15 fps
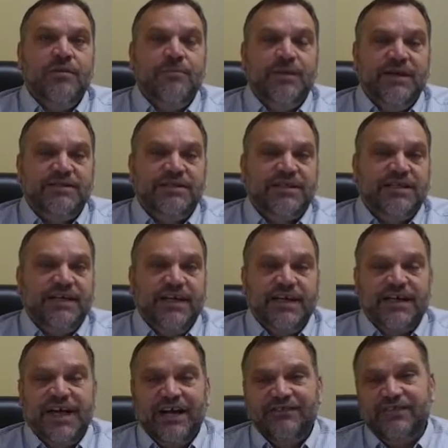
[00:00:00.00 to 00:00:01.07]
Basically, a
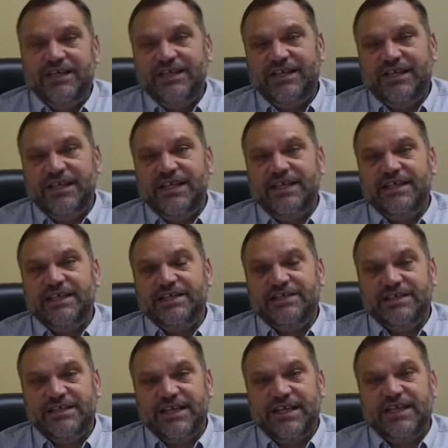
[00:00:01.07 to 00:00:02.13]
covenant deed is
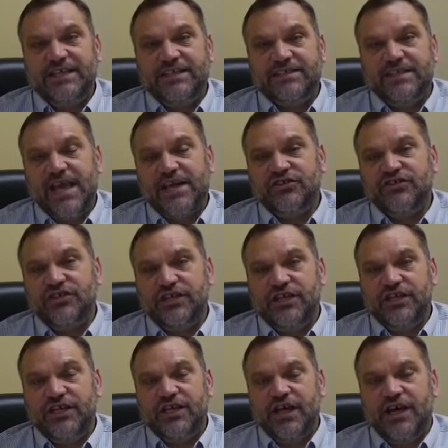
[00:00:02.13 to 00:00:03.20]
a deed that's actually